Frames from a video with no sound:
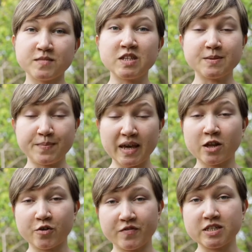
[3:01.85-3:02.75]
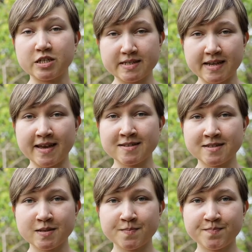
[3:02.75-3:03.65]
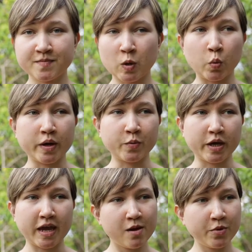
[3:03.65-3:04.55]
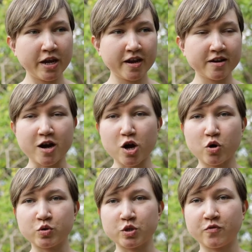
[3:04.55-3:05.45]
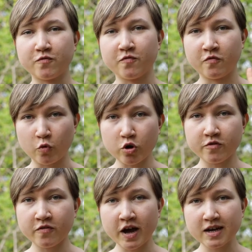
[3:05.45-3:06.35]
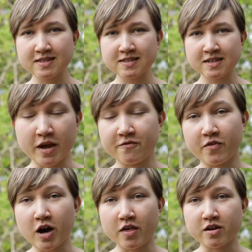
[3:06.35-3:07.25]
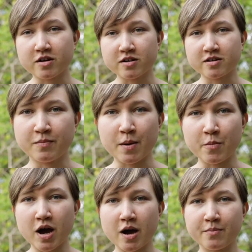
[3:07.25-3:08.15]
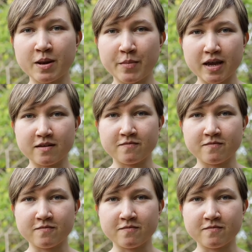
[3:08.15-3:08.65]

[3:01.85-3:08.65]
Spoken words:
Speaking of understand, when we came here, out of 4 of us, my father, my mom, and my